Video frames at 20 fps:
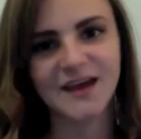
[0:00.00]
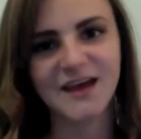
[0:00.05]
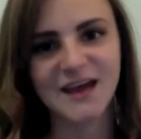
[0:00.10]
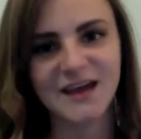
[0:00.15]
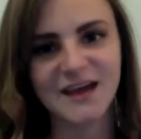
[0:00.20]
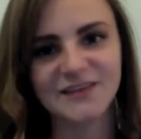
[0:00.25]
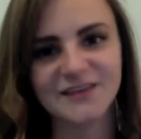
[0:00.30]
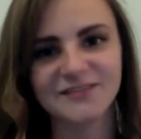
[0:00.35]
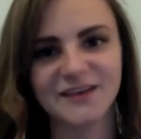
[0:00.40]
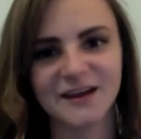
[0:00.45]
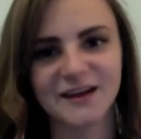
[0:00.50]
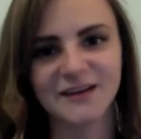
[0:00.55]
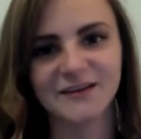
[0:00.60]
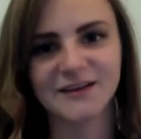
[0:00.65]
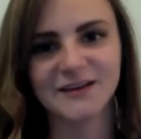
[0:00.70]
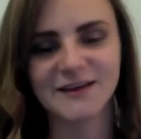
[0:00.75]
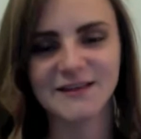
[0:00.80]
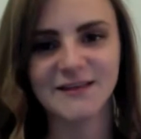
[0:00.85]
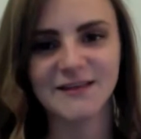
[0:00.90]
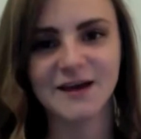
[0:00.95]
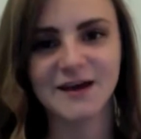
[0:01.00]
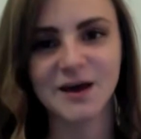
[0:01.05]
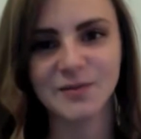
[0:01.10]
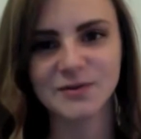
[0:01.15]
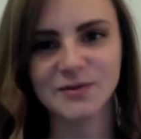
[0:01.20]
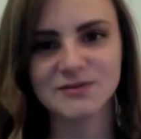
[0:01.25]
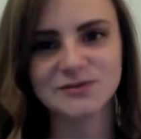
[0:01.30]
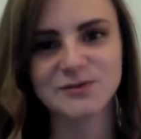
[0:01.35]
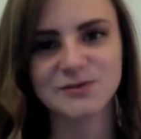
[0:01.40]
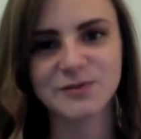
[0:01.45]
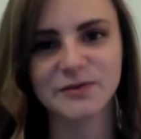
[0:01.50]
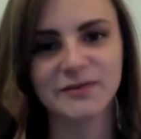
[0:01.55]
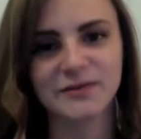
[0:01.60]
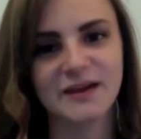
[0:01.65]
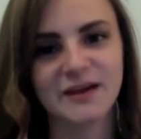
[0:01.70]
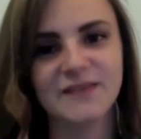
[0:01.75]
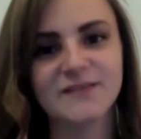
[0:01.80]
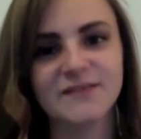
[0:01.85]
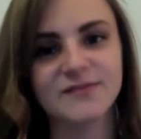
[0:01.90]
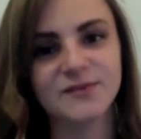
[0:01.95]
And finally, the upper school
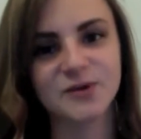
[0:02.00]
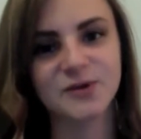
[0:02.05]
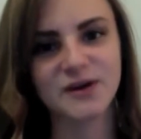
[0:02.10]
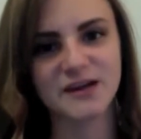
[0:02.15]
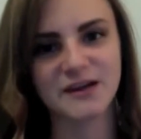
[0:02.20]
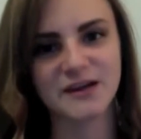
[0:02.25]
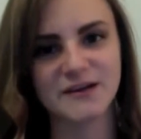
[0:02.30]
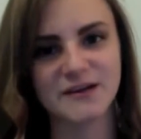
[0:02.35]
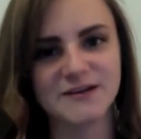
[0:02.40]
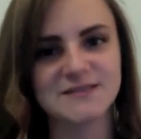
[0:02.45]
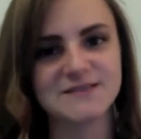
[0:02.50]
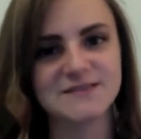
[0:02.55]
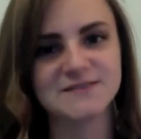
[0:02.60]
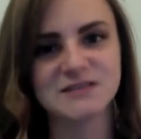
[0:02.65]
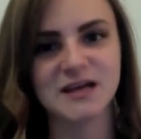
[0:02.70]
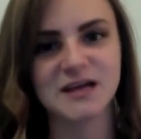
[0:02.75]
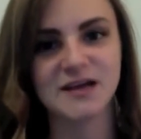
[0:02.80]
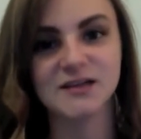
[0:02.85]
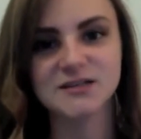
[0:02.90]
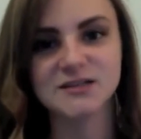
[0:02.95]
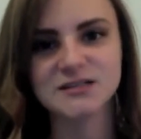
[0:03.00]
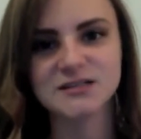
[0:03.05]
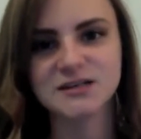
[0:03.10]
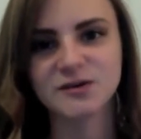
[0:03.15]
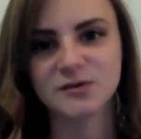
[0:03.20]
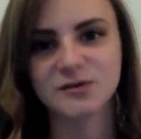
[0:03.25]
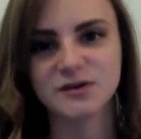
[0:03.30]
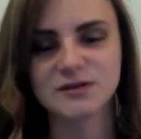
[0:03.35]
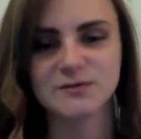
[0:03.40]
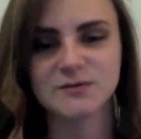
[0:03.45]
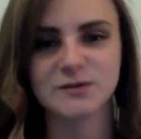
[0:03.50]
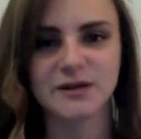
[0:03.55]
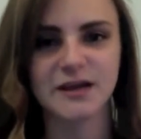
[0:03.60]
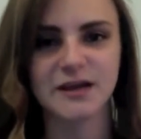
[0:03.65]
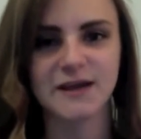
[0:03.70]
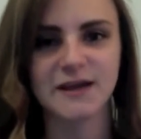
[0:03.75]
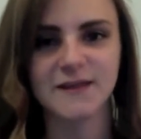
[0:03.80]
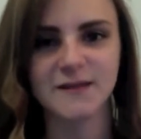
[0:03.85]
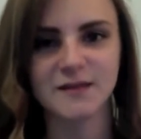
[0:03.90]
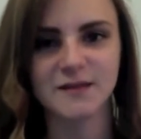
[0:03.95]
provides four years of challenging coursework
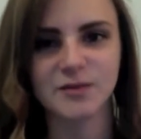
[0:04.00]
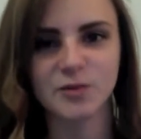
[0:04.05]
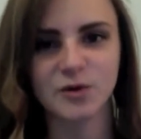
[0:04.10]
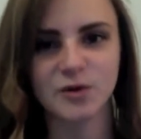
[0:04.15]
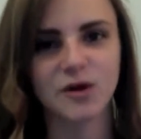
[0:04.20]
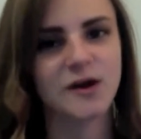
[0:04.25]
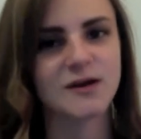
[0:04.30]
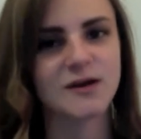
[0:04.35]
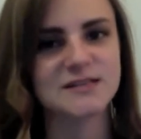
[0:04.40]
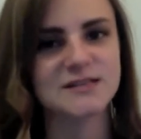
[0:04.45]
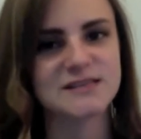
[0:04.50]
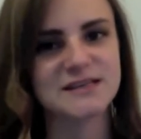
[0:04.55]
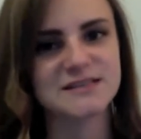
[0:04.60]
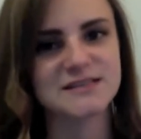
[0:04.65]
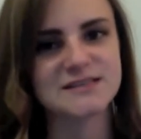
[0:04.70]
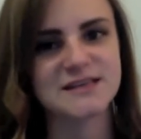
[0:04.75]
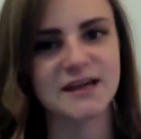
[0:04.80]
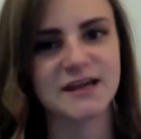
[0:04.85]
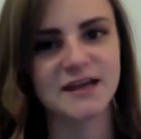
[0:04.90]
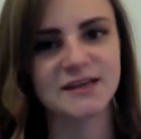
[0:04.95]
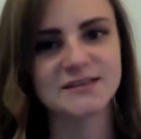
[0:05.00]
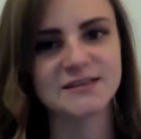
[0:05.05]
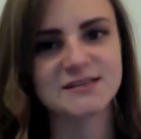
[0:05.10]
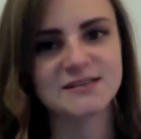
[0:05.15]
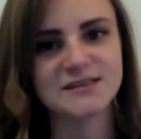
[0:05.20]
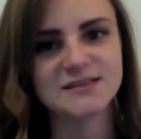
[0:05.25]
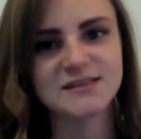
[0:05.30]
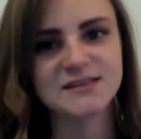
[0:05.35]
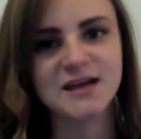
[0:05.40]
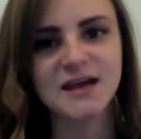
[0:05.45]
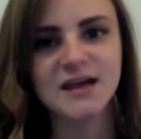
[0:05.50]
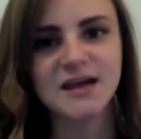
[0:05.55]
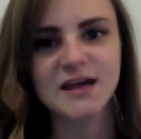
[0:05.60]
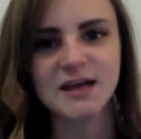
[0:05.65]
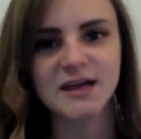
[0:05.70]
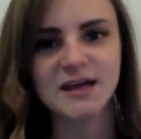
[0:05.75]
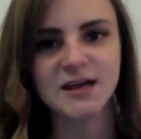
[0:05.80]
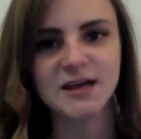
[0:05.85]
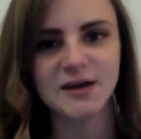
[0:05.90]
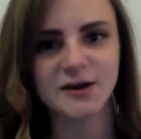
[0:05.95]
in the liberal arts and sciences.
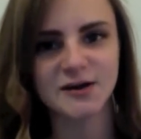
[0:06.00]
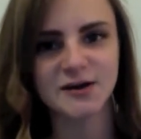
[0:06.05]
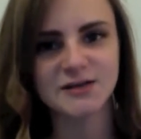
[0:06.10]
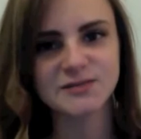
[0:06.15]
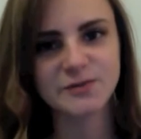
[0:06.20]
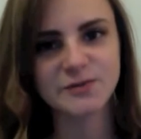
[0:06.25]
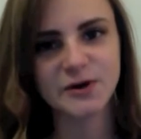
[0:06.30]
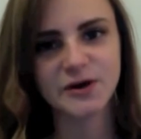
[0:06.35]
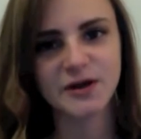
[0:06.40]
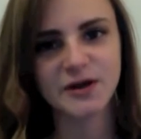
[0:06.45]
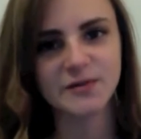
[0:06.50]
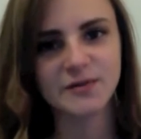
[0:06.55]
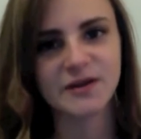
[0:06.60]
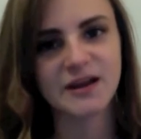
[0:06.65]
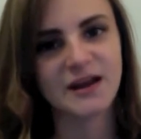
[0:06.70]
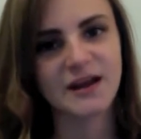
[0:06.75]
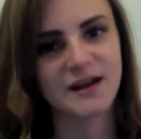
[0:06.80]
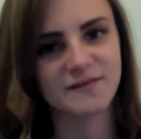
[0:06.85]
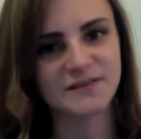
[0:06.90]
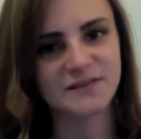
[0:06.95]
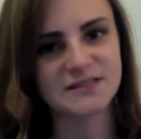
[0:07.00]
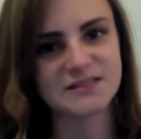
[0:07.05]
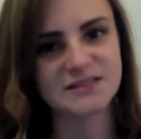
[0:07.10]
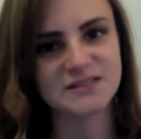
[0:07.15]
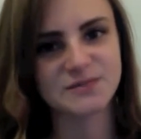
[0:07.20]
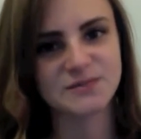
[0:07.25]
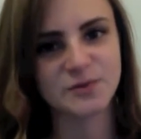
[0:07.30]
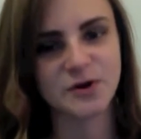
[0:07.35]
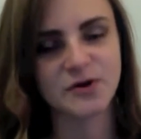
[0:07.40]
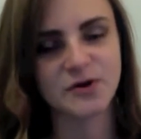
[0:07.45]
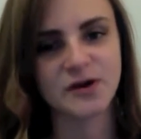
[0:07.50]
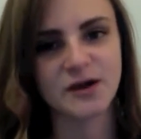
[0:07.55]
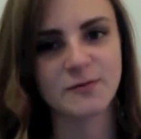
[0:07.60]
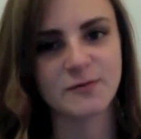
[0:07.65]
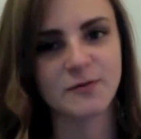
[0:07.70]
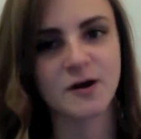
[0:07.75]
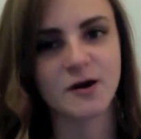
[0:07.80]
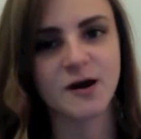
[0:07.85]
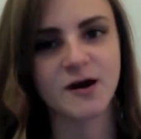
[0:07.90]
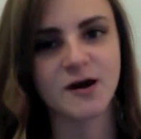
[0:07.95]
An honors program and an emphasis
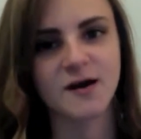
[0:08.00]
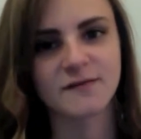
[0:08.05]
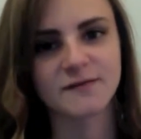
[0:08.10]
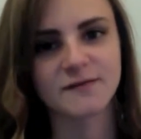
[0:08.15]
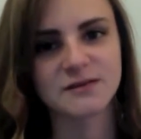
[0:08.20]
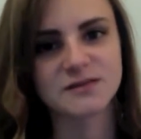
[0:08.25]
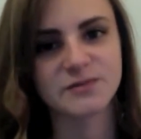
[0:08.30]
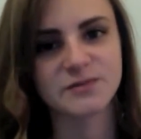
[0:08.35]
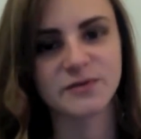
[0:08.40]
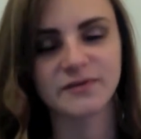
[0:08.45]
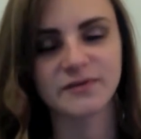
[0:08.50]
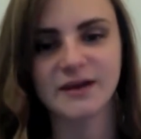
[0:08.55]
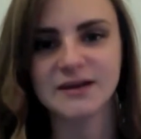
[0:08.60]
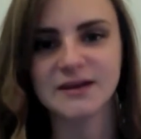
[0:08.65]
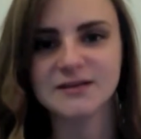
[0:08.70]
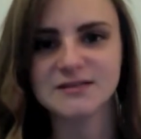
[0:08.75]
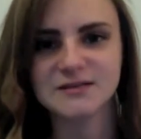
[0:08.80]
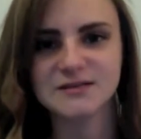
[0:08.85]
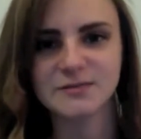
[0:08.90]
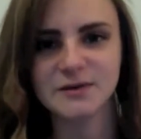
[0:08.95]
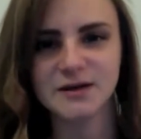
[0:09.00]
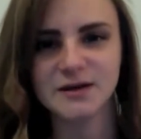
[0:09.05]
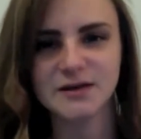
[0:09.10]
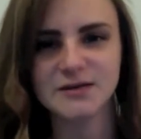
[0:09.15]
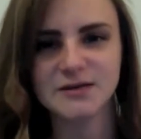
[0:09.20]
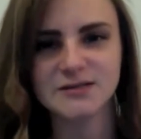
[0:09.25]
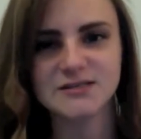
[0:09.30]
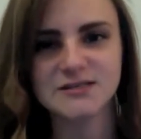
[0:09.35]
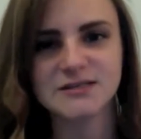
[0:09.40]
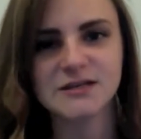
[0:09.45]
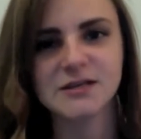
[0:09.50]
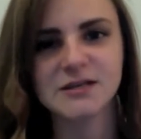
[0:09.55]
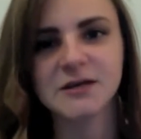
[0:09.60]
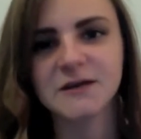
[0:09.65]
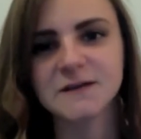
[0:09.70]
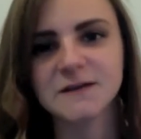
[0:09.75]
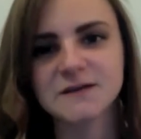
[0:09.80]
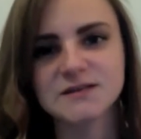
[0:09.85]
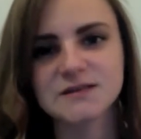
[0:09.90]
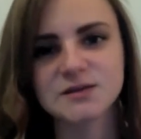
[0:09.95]
program are offered to provide a deeper understanding
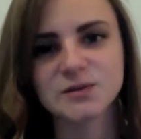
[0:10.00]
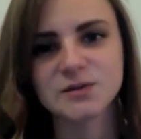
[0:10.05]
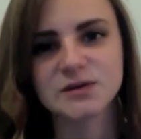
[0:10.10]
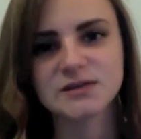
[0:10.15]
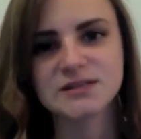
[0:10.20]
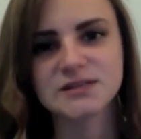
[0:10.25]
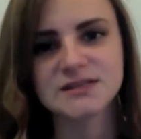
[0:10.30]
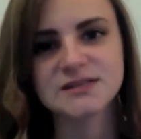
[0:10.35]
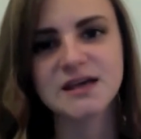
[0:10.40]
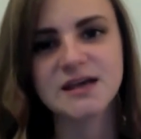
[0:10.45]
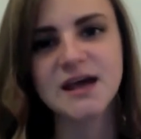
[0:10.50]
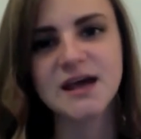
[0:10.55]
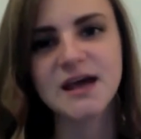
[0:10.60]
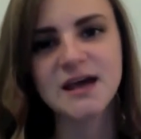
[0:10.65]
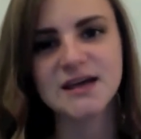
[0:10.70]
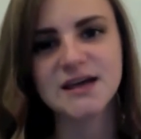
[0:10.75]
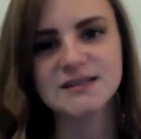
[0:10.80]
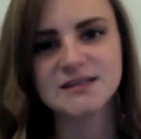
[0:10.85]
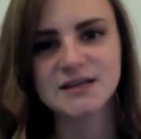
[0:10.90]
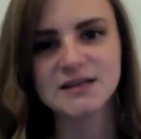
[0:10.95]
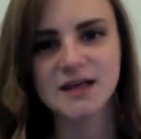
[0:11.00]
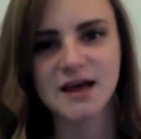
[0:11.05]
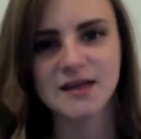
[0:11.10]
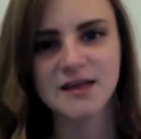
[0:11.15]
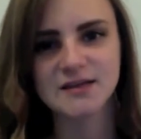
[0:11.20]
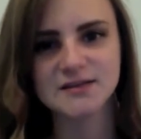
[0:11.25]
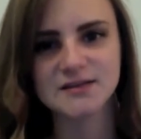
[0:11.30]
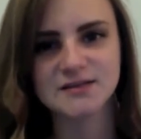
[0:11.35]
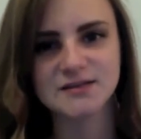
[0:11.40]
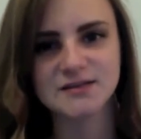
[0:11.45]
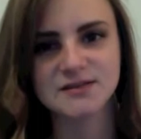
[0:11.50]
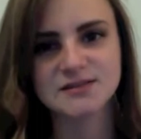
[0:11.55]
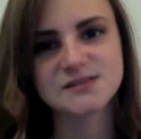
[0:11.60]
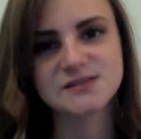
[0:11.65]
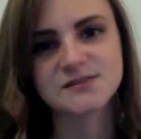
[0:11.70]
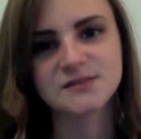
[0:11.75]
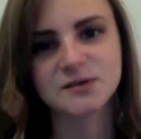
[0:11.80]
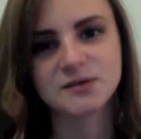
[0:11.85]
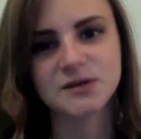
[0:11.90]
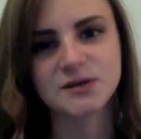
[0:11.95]
in these courses and to allow the students
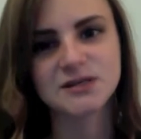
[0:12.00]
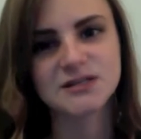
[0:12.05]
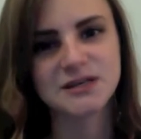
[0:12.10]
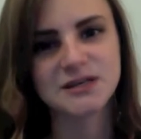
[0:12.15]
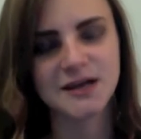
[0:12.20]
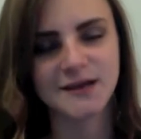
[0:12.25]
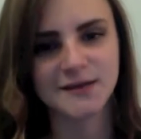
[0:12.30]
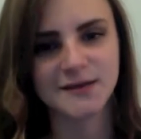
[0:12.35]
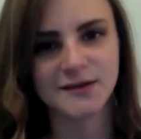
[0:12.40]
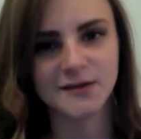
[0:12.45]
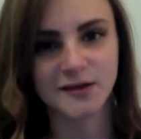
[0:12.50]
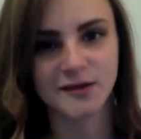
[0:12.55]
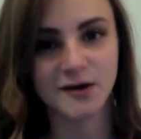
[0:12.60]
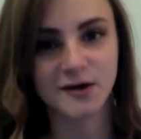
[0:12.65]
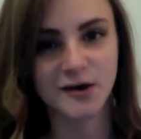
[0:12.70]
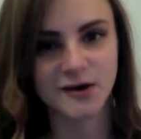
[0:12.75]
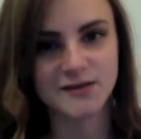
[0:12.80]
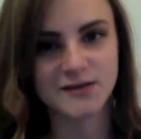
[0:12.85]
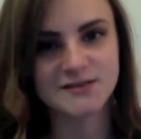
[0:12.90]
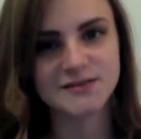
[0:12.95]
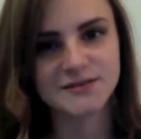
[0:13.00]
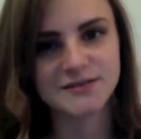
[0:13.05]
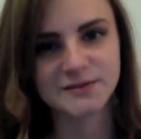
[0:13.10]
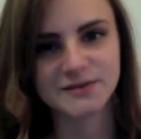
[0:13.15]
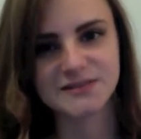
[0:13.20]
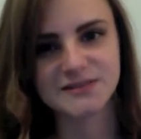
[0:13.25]
to flourish in either the arts or